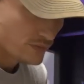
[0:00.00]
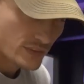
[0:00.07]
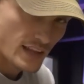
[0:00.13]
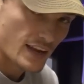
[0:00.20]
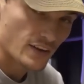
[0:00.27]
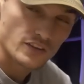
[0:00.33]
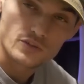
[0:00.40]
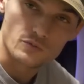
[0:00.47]

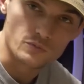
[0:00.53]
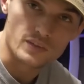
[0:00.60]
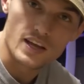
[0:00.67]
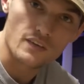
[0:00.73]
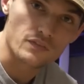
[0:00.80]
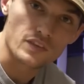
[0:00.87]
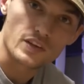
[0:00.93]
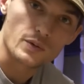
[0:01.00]
Now you
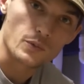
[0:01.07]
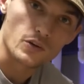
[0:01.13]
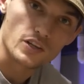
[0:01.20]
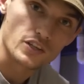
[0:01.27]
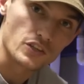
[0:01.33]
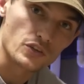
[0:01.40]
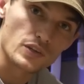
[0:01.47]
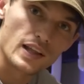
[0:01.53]
definitely want
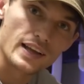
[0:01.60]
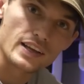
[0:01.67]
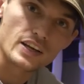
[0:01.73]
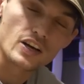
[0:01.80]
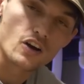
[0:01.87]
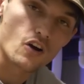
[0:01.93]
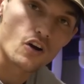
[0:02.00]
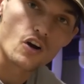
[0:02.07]
to do like
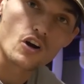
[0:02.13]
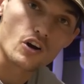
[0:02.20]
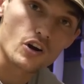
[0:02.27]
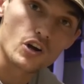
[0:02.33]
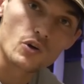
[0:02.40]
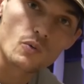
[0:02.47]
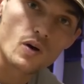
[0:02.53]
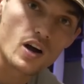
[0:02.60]
a
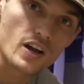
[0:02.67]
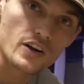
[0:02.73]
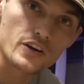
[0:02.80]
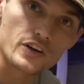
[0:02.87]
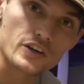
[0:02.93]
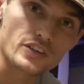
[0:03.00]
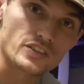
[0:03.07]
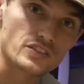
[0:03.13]
RO
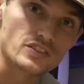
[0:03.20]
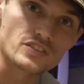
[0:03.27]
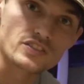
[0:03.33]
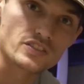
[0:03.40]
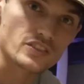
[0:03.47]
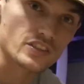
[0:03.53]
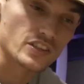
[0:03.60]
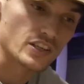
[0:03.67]
water
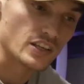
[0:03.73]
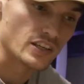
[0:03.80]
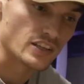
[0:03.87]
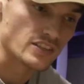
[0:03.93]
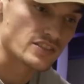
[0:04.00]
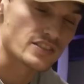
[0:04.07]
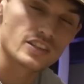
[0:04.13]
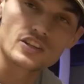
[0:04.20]
to
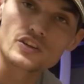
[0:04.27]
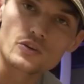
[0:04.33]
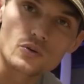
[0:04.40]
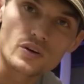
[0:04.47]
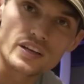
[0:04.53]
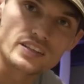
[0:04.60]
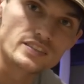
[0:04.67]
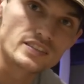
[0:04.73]
a
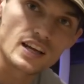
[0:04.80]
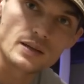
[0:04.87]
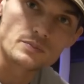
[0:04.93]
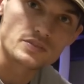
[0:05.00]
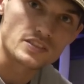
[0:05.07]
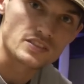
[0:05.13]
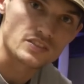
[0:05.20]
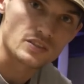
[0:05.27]
solenoid type
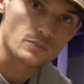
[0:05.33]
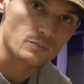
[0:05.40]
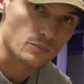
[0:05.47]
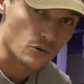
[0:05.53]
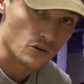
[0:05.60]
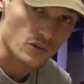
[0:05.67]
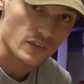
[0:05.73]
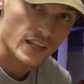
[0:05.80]
system.
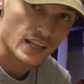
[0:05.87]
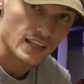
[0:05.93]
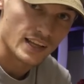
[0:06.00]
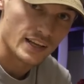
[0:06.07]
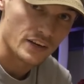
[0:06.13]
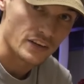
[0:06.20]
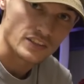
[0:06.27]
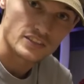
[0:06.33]
More on that
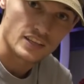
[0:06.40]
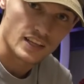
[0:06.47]
later.